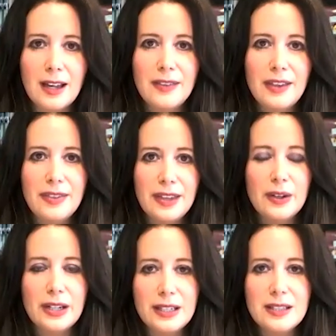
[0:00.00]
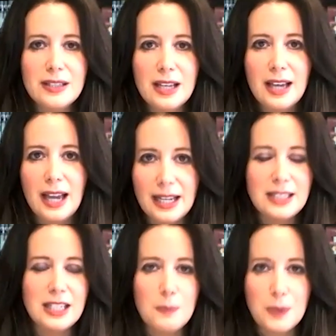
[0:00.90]
that there is a
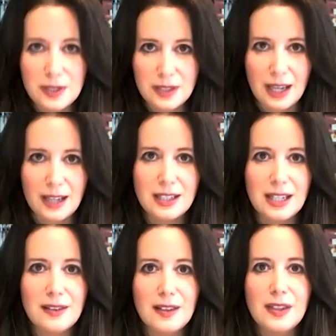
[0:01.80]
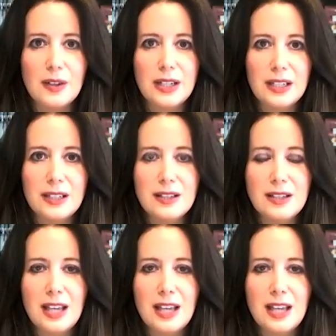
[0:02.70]
deep state and that there is